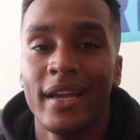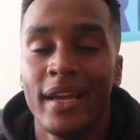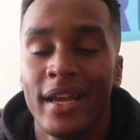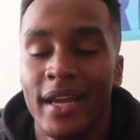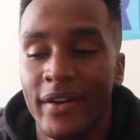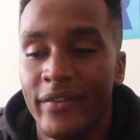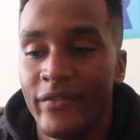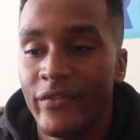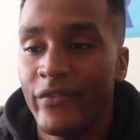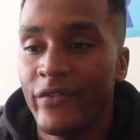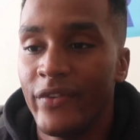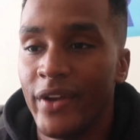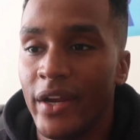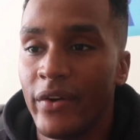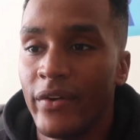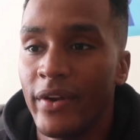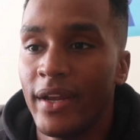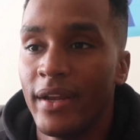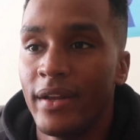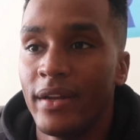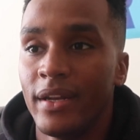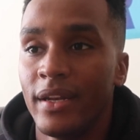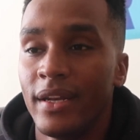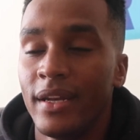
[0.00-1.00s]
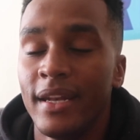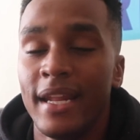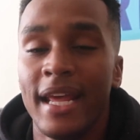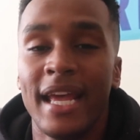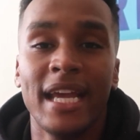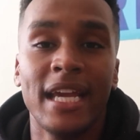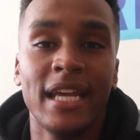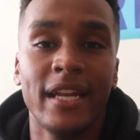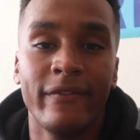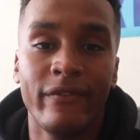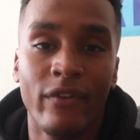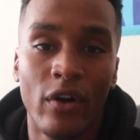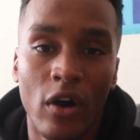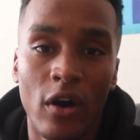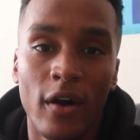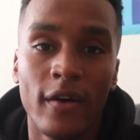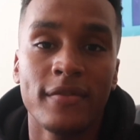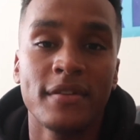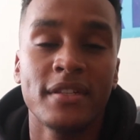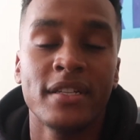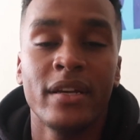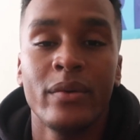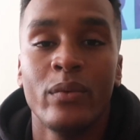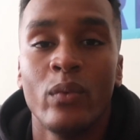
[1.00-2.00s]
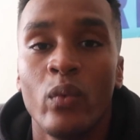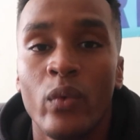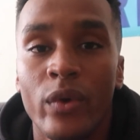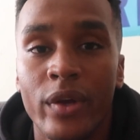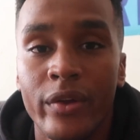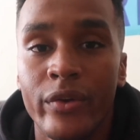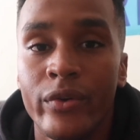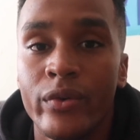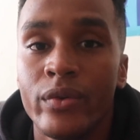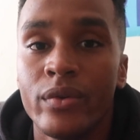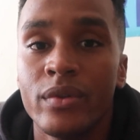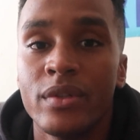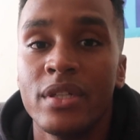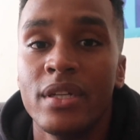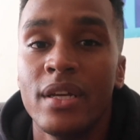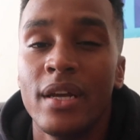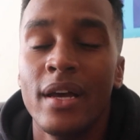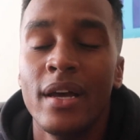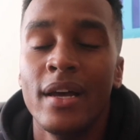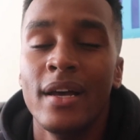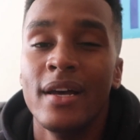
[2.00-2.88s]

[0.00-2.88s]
and very negative offset wheels